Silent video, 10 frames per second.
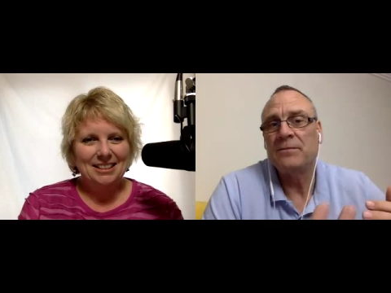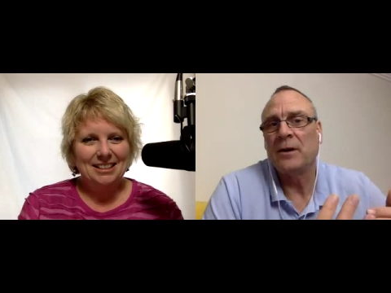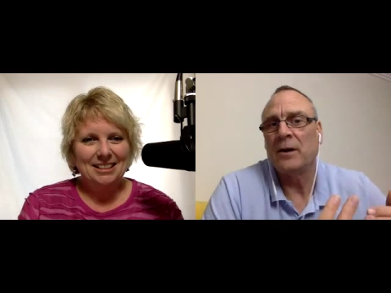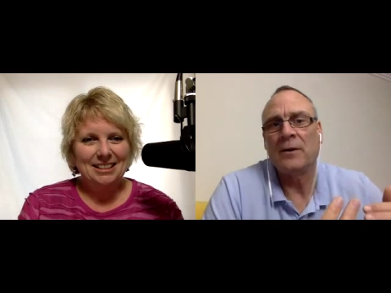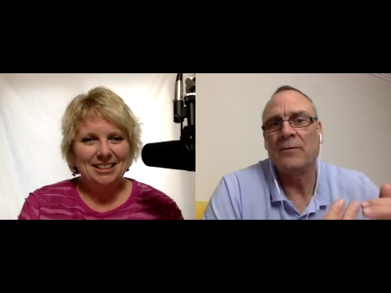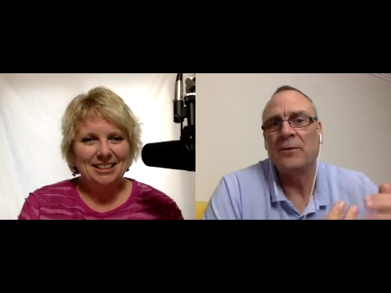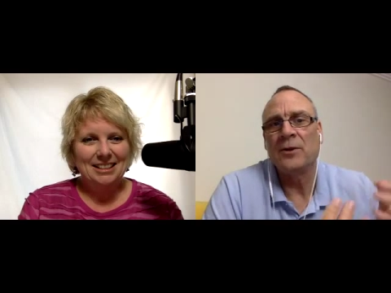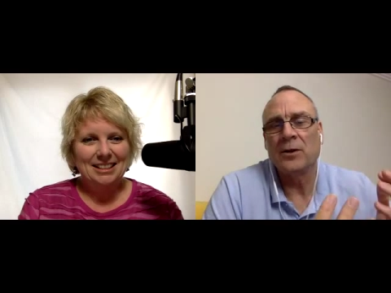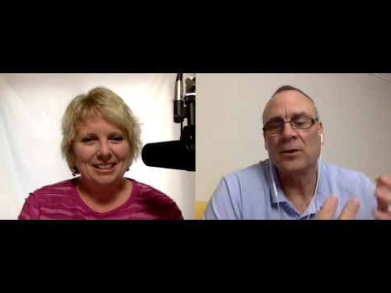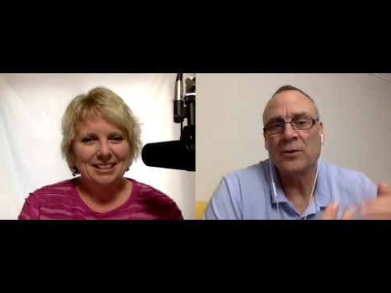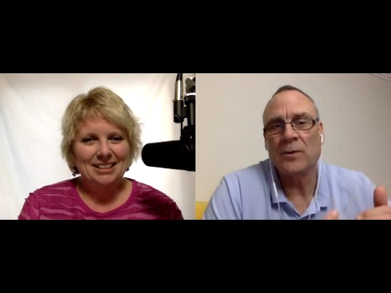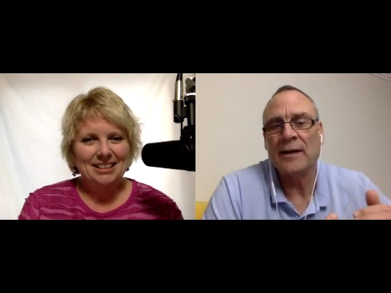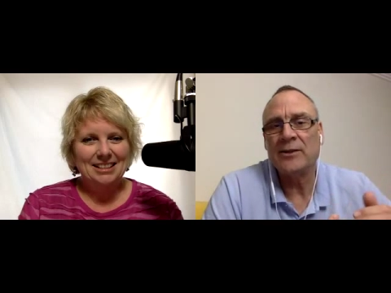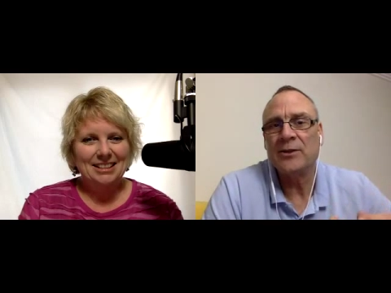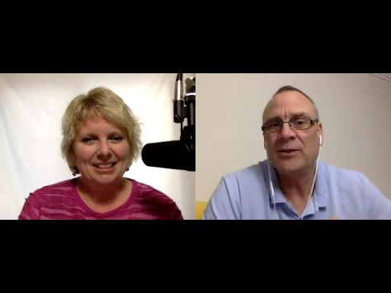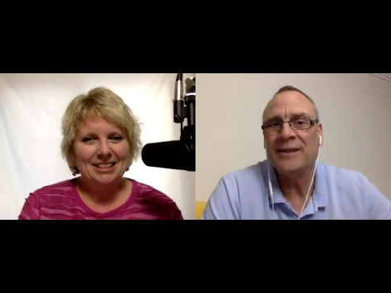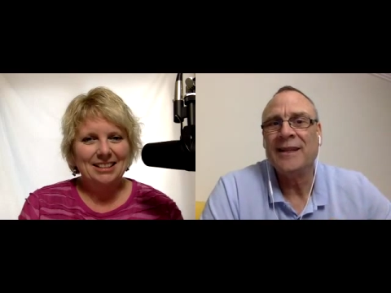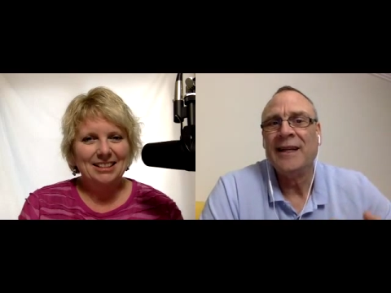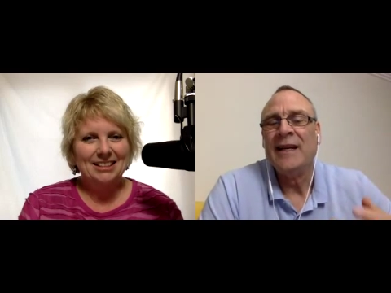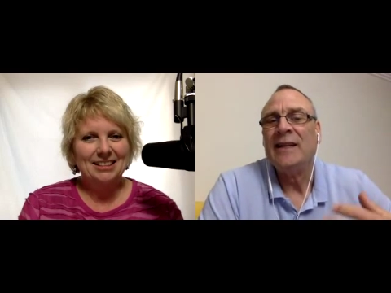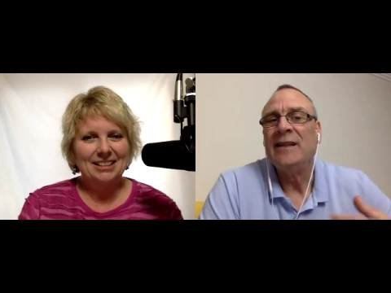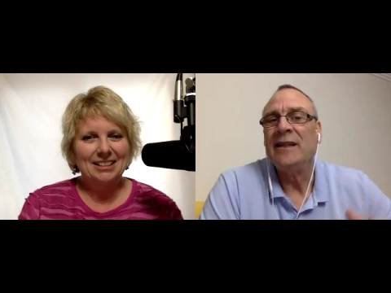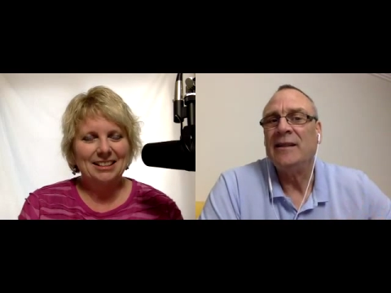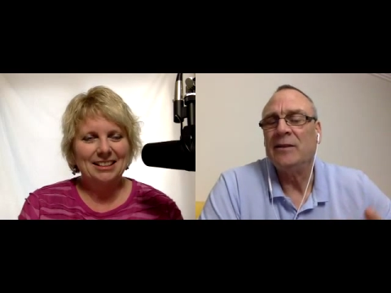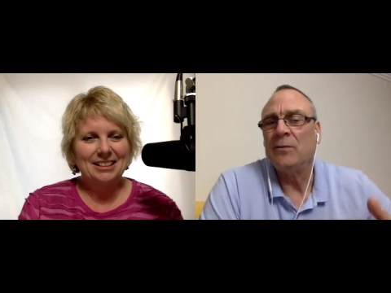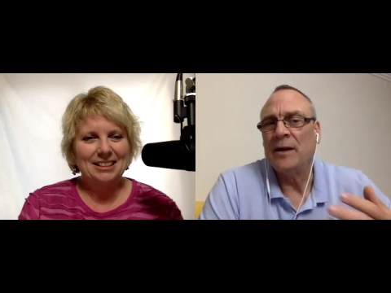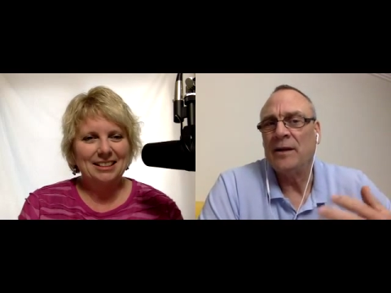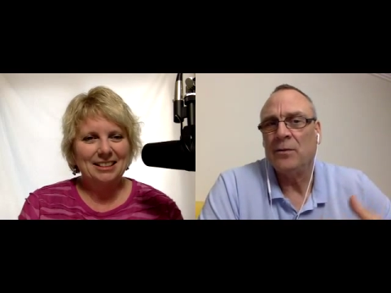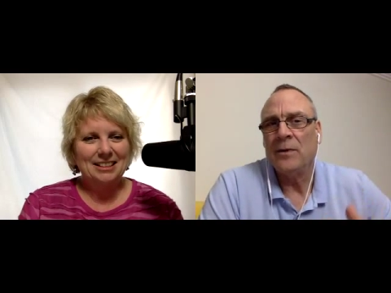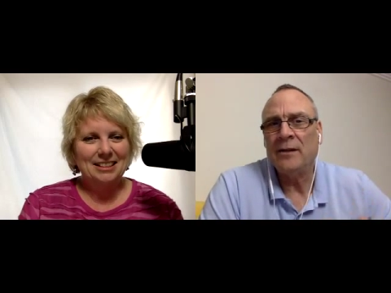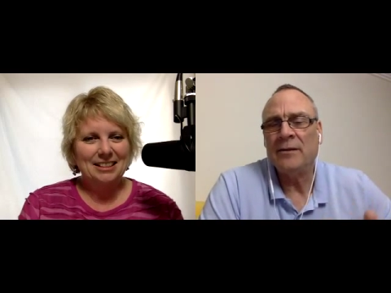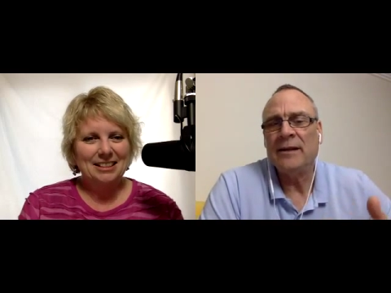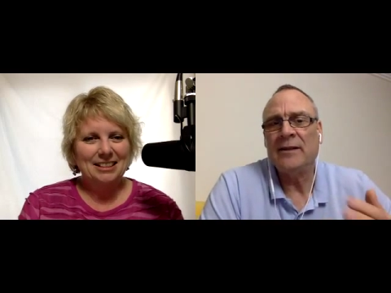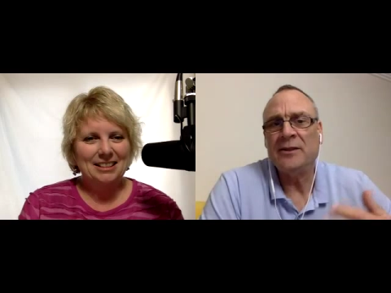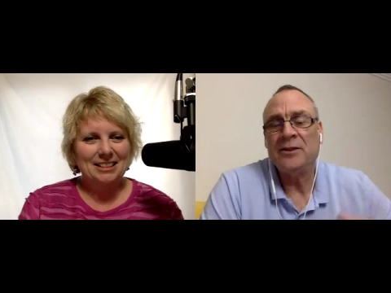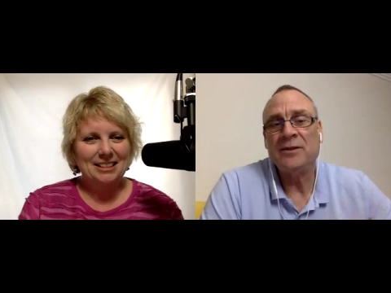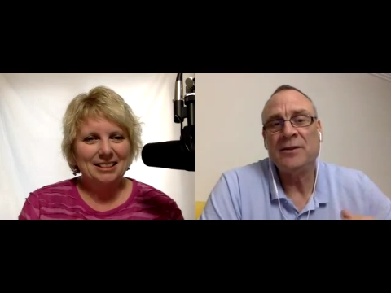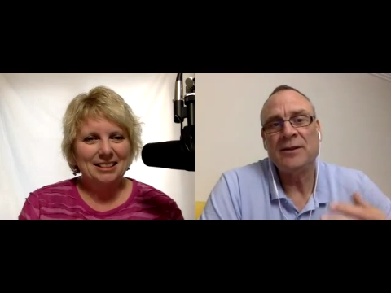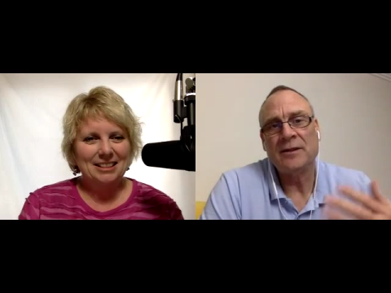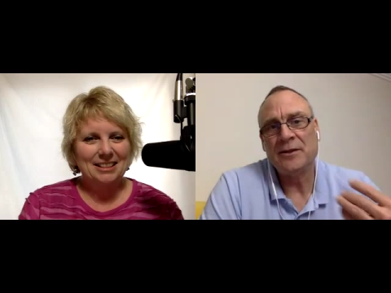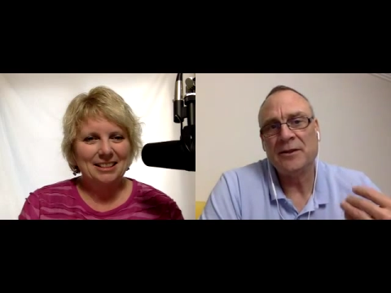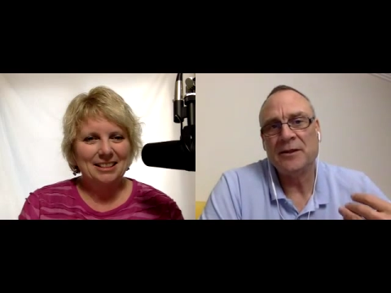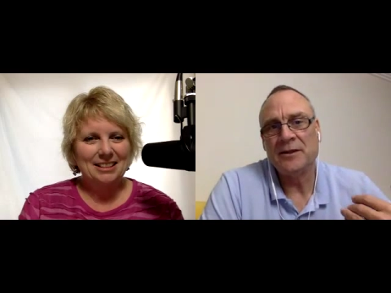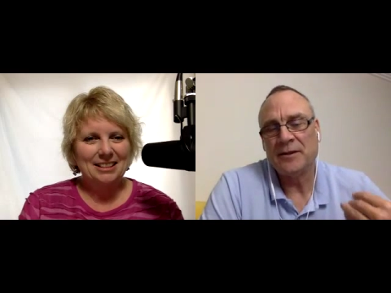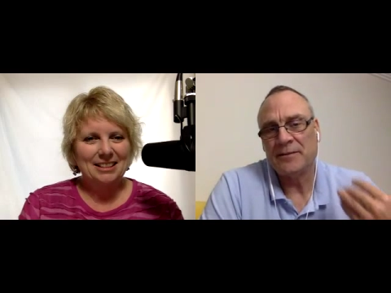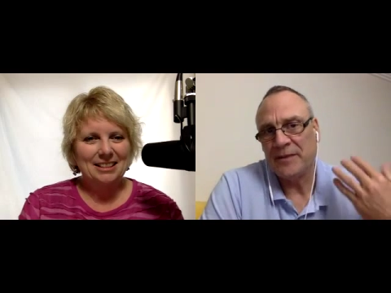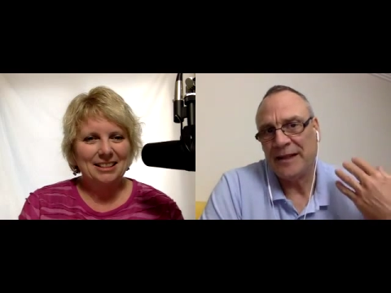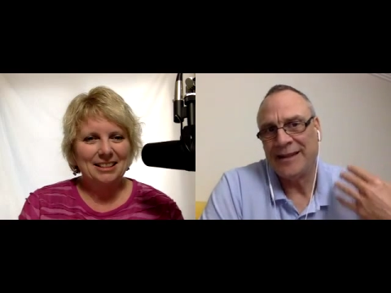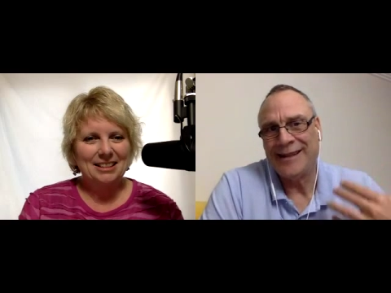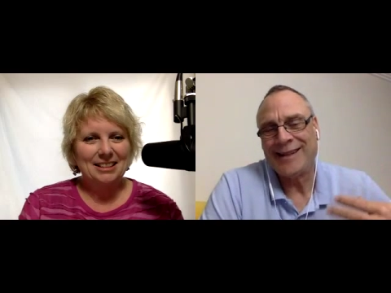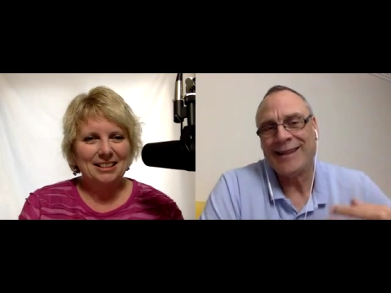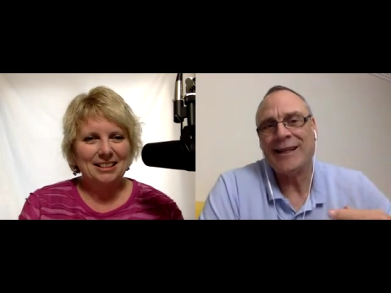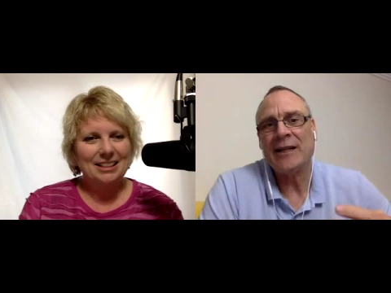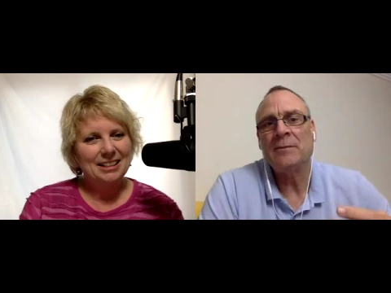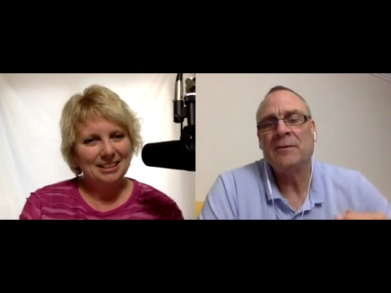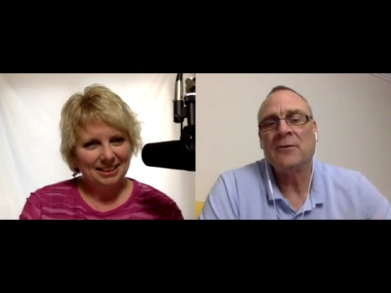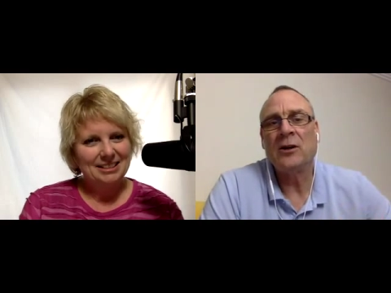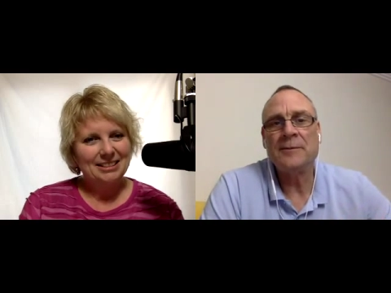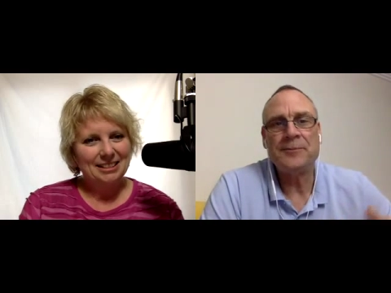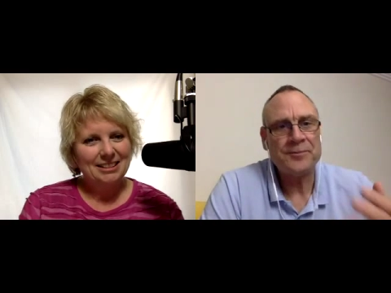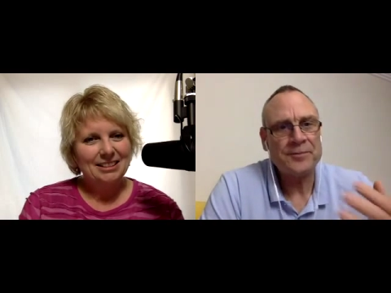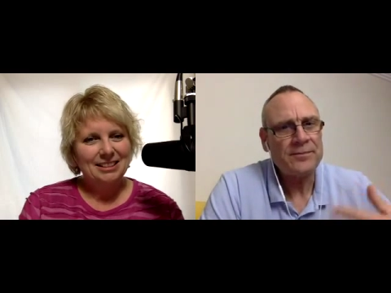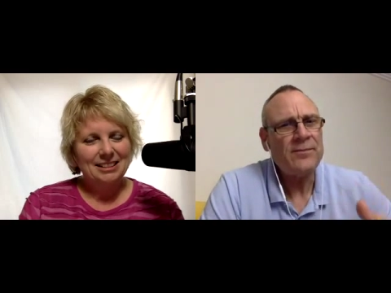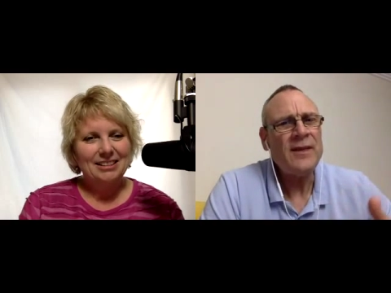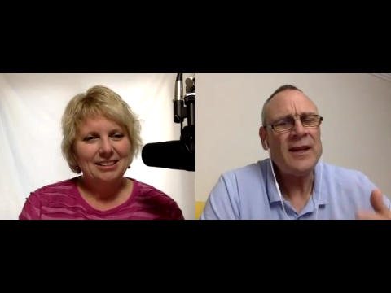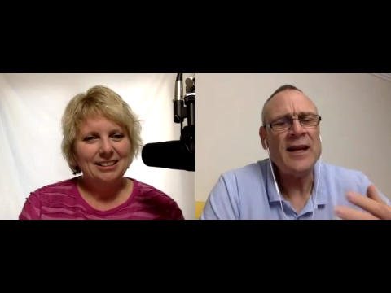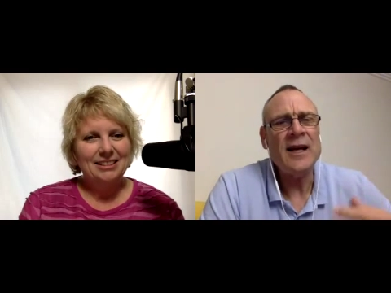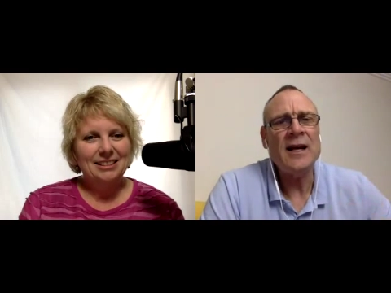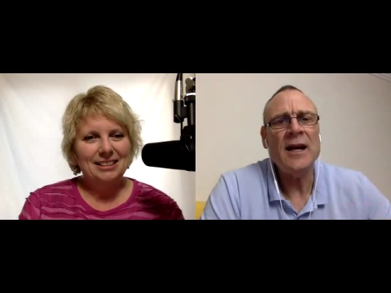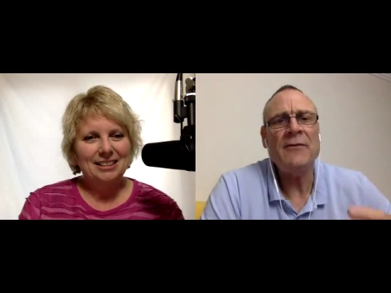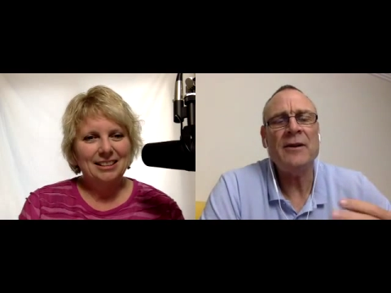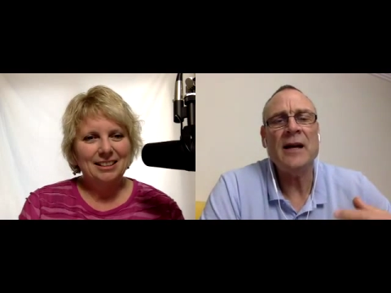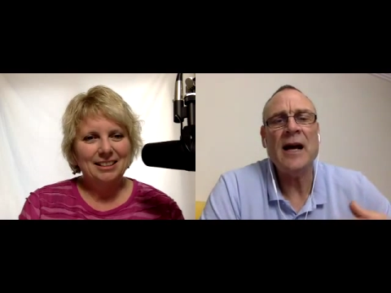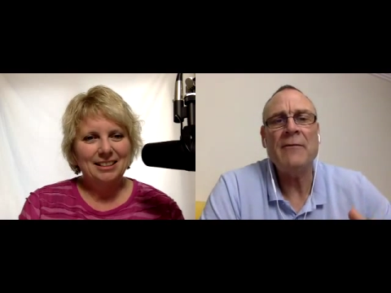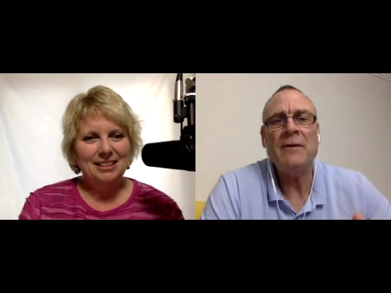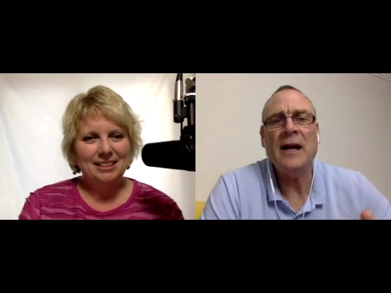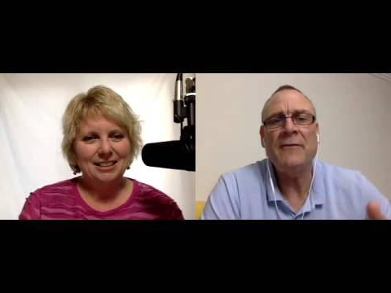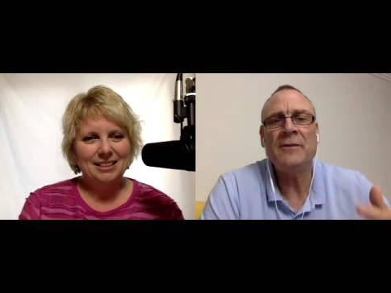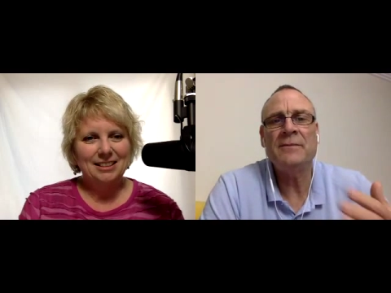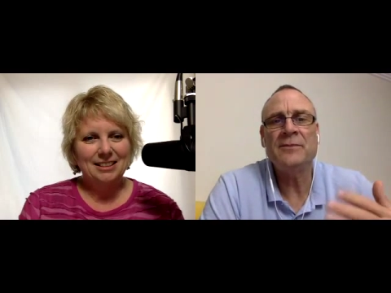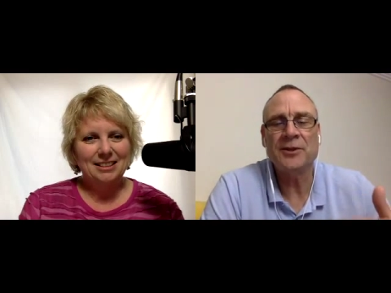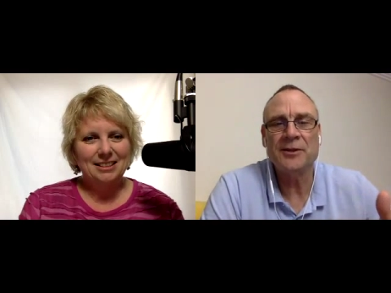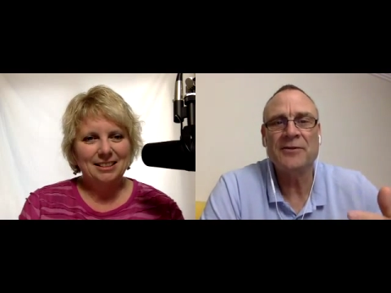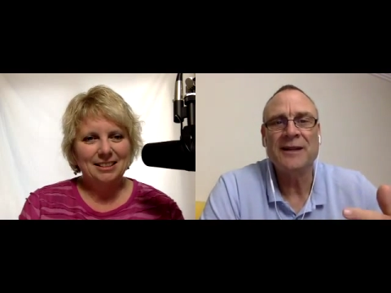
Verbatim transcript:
Speaker 1: I've learned along the way too that it's when you when you're engaging your students, and I usually do this like in the, in a classroom environment, have a have have them sort of